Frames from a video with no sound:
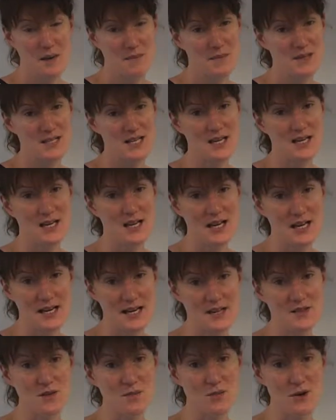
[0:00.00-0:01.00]

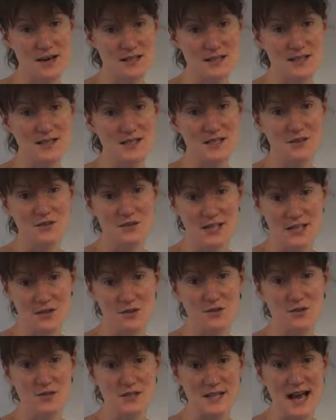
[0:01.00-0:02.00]
particularly in the presence of
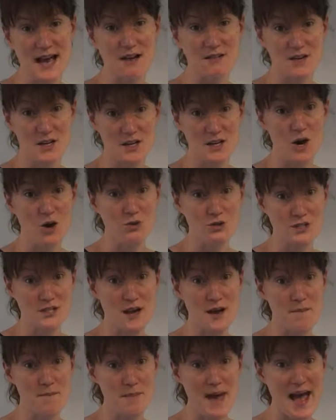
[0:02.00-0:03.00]
sickle cell and
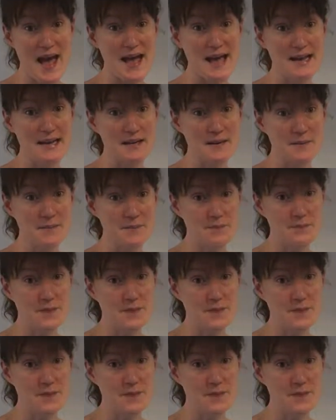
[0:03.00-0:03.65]
long-term pain.